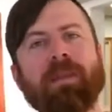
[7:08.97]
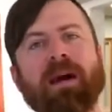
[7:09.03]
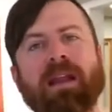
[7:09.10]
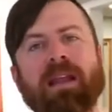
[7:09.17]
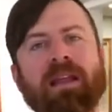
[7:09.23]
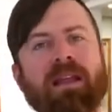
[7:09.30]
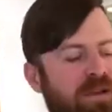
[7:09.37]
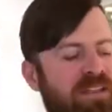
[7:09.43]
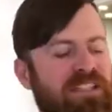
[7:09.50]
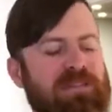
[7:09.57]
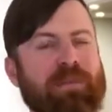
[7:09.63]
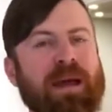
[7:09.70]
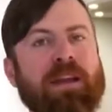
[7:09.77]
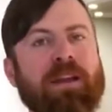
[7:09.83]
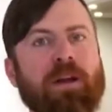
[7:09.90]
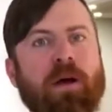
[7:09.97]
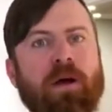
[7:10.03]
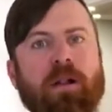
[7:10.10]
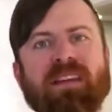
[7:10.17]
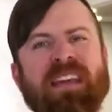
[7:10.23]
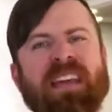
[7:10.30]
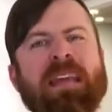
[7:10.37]
money can spend it
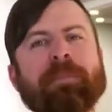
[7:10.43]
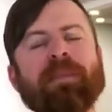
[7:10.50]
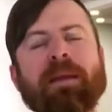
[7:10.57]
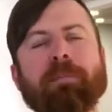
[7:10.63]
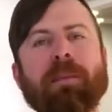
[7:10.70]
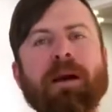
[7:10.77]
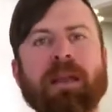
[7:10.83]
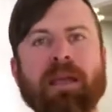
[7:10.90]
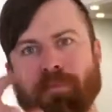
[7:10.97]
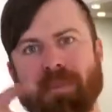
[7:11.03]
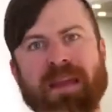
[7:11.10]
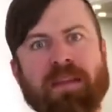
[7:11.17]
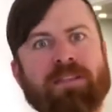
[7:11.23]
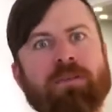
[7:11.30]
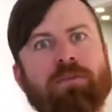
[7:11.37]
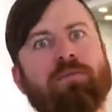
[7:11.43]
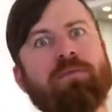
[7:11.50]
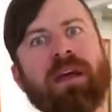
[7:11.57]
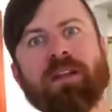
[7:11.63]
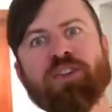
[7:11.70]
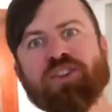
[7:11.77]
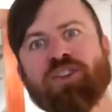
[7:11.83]
all. Keeping money makes you
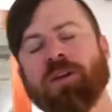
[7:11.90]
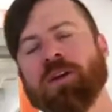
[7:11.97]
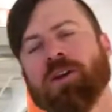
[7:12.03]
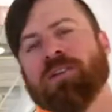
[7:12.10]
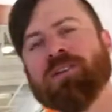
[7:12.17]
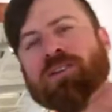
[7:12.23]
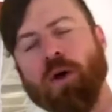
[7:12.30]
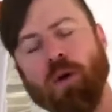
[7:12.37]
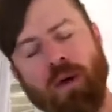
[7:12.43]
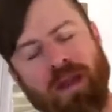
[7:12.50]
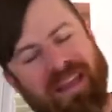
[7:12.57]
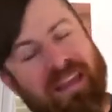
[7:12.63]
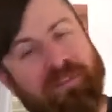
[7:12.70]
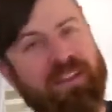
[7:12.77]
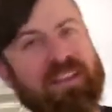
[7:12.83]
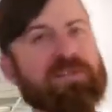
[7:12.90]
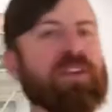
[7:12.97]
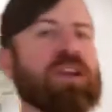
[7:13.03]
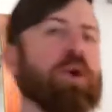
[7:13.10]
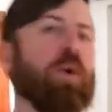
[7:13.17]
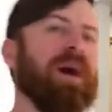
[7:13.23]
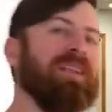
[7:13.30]
rich. So give this
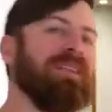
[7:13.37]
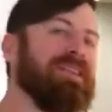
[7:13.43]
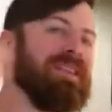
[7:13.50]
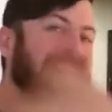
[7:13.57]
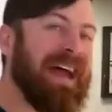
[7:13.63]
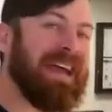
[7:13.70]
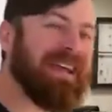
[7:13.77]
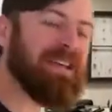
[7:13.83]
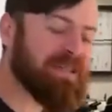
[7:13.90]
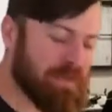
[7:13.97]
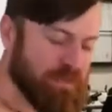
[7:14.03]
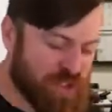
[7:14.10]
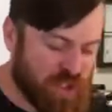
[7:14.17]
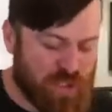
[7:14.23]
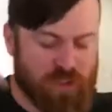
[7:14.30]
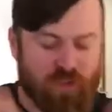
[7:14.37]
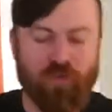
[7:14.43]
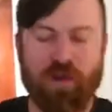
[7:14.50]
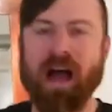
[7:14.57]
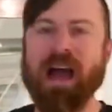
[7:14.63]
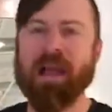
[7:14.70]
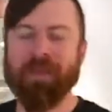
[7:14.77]
video a like, subscribe,